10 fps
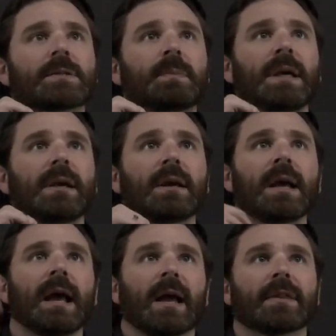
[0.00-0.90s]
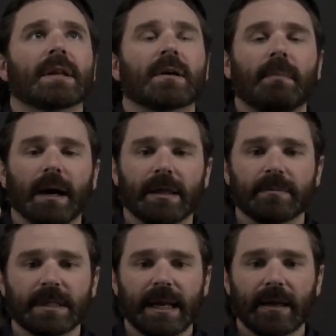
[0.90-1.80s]
P, and then combine them
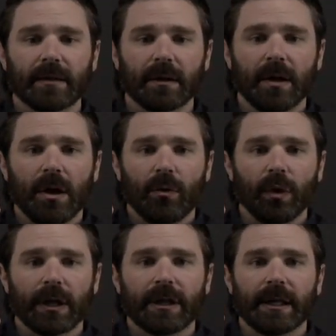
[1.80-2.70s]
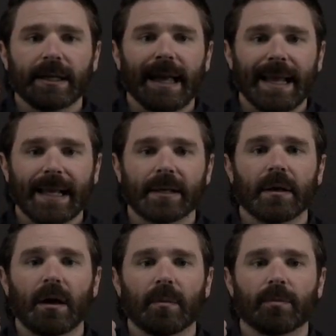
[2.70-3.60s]
together with an AND
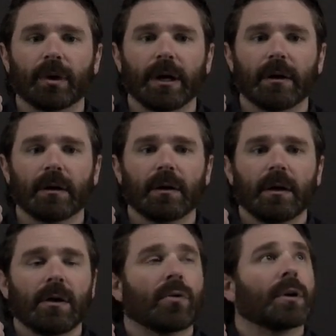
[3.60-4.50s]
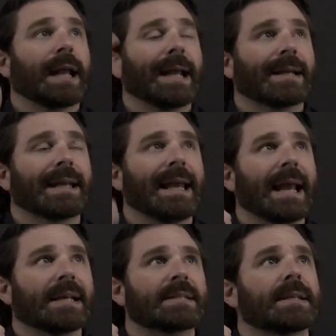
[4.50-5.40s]
operator or an AND
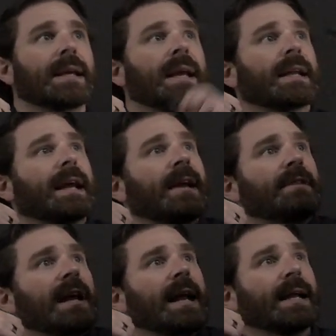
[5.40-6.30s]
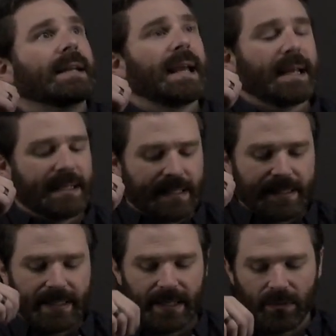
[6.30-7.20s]
gate. And I have that AND gate
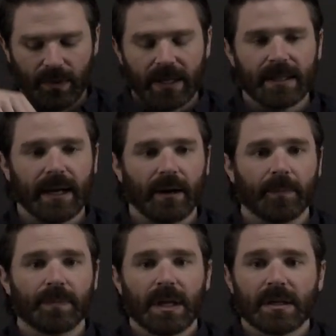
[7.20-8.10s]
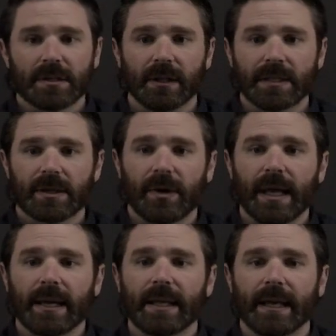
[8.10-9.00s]
sitting right there. So let's go
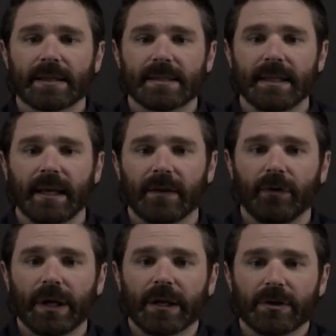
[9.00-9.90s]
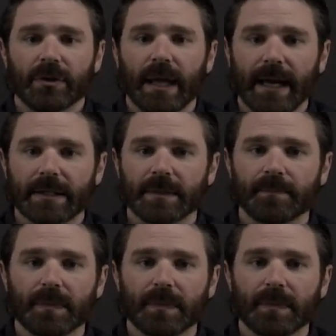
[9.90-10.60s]
ahead and see if we can do that.